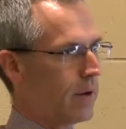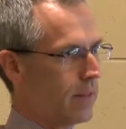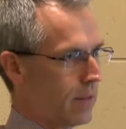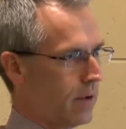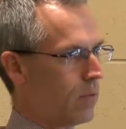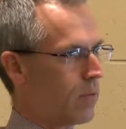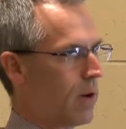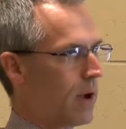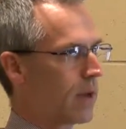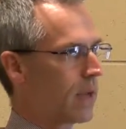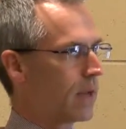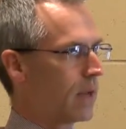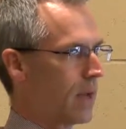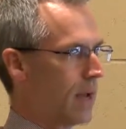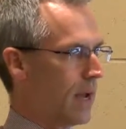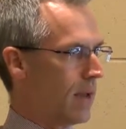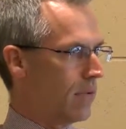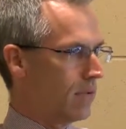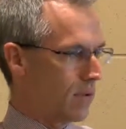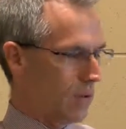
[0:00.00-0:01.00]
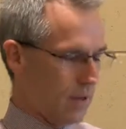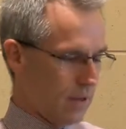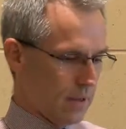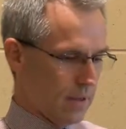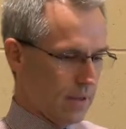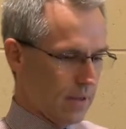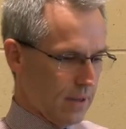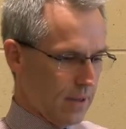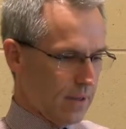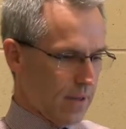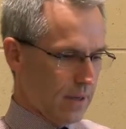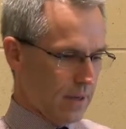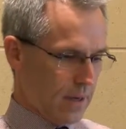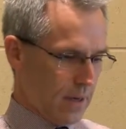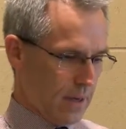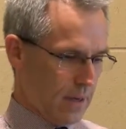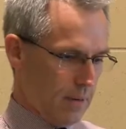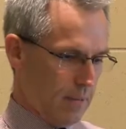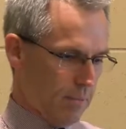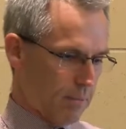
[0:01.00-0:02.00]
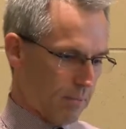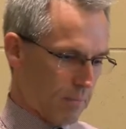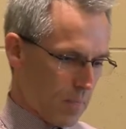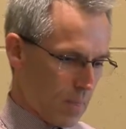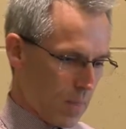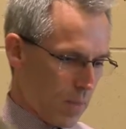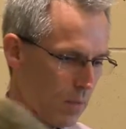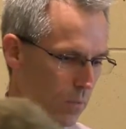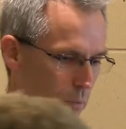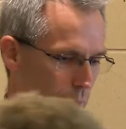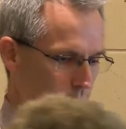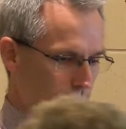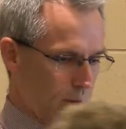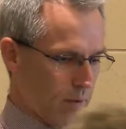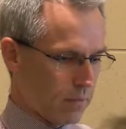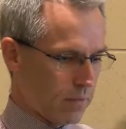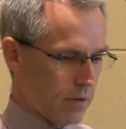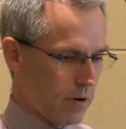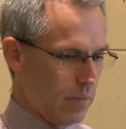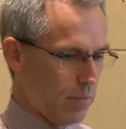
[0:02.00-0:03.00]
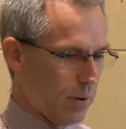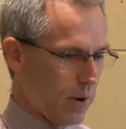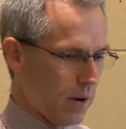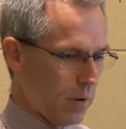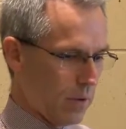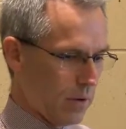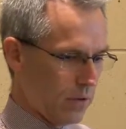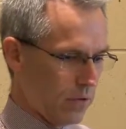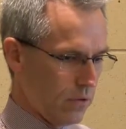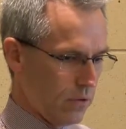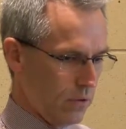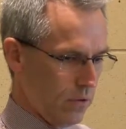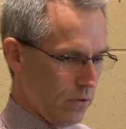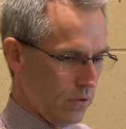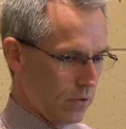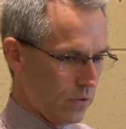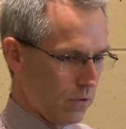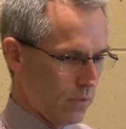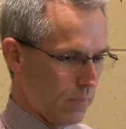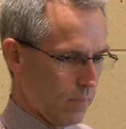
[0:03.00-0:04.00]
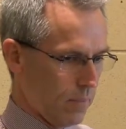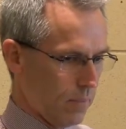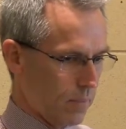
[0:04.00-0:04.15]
and then recognizing where green power is used.